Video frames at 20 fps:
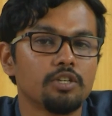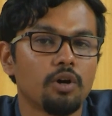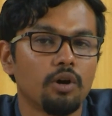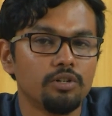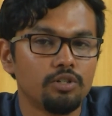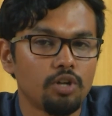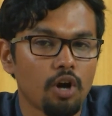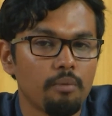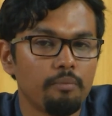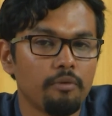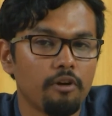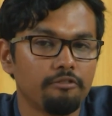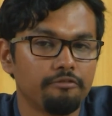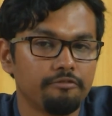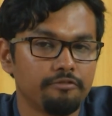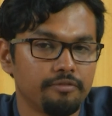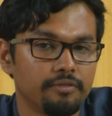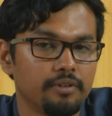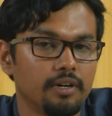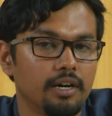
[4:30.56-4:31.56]
on top of
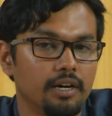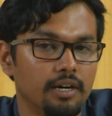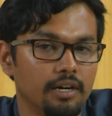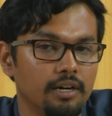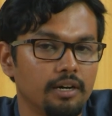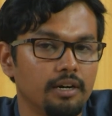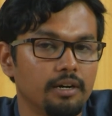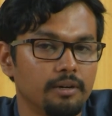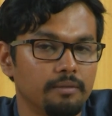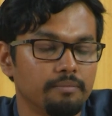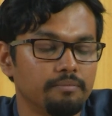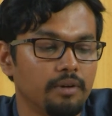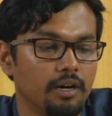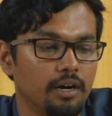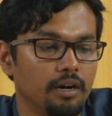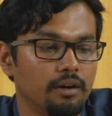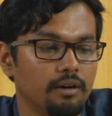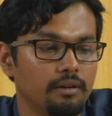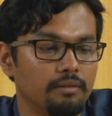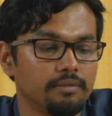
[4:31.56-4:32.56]

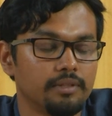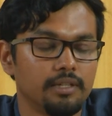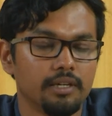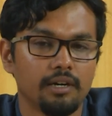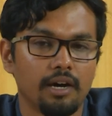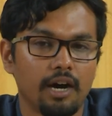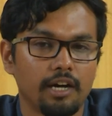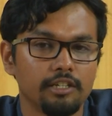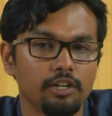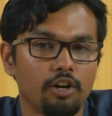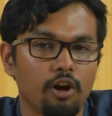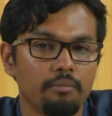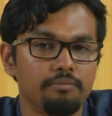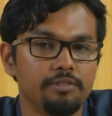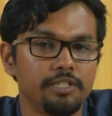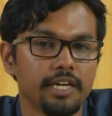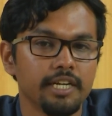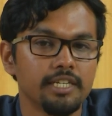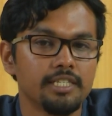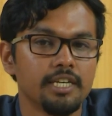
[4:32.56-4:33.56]
the other
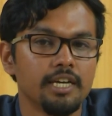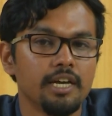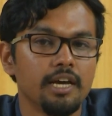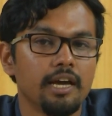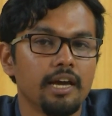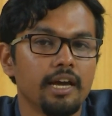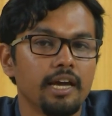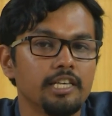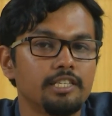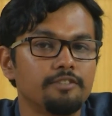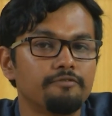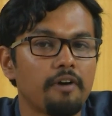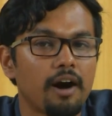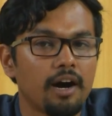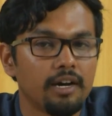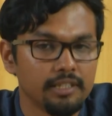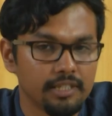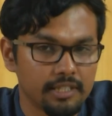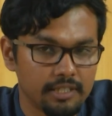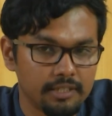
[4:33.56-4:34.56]
objects is
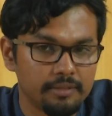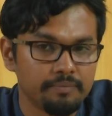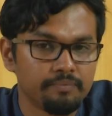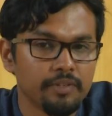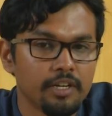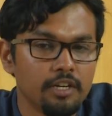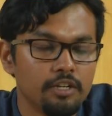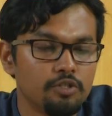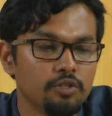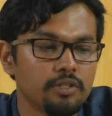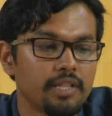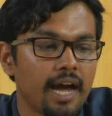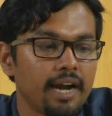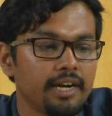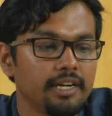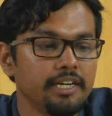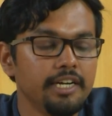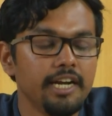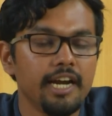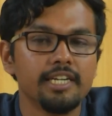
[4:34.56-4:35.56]
farther. So
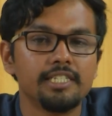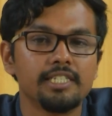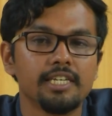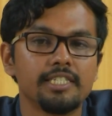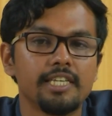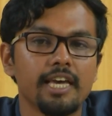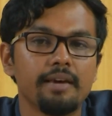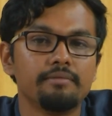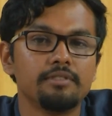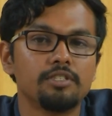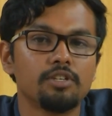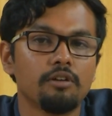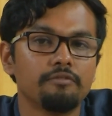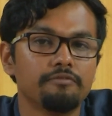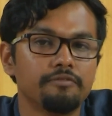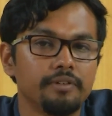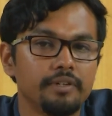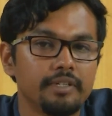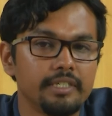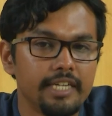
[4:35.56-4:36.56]
that creates a sense
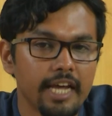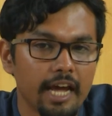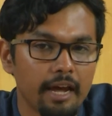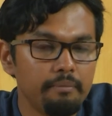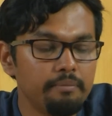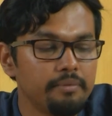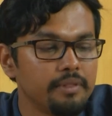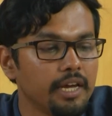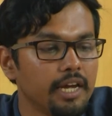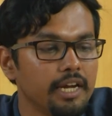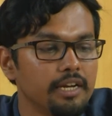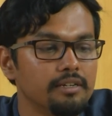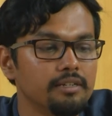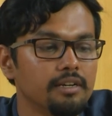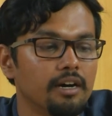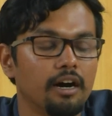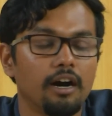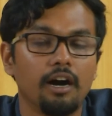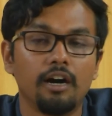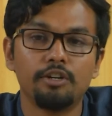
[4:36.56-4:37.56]
of depth in
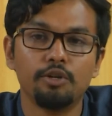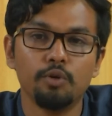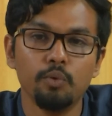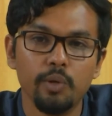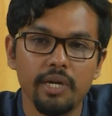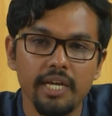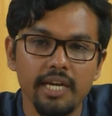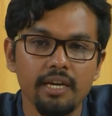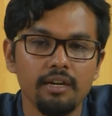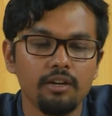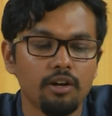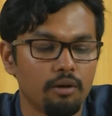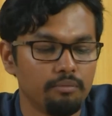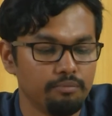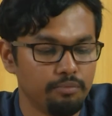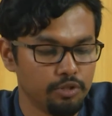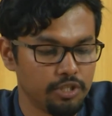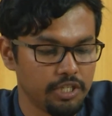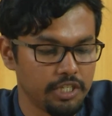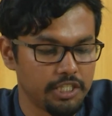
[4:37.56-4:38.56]
a 2D
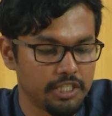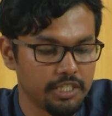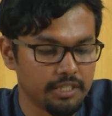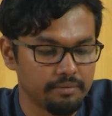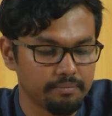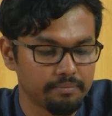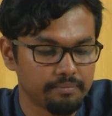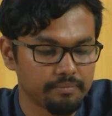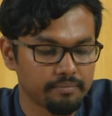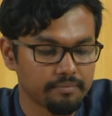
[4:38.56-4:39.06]
composition.